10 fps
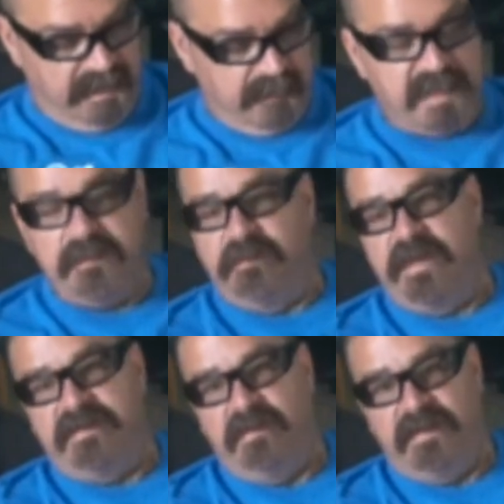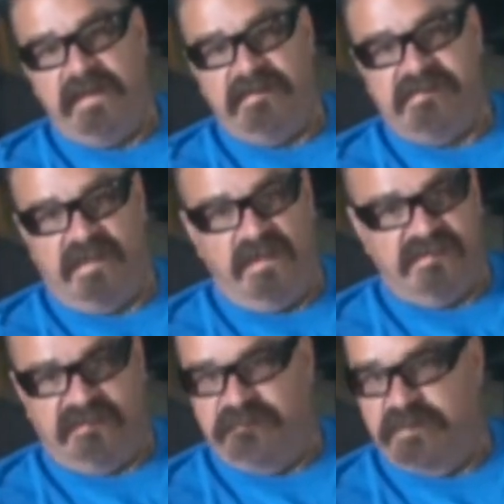The people that donated
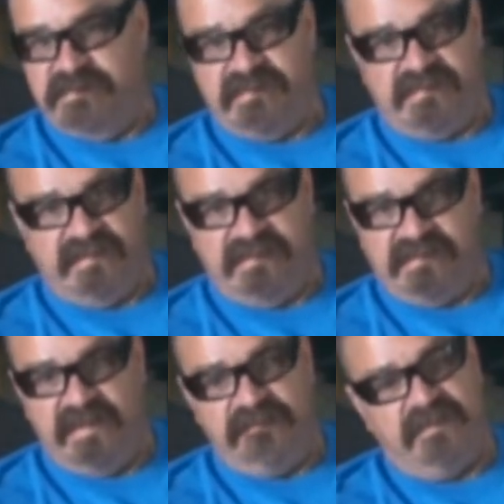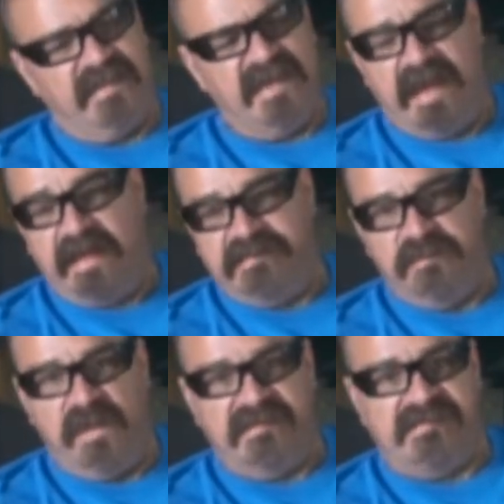songs and verses to this stuff, and I got
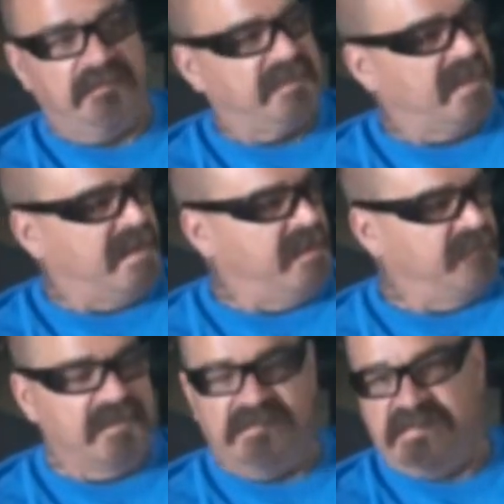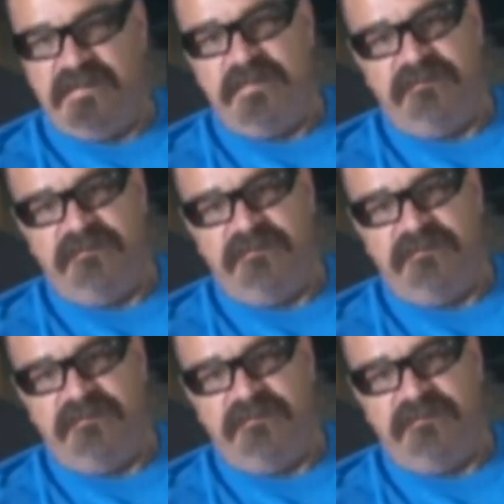to watch something I'd never seen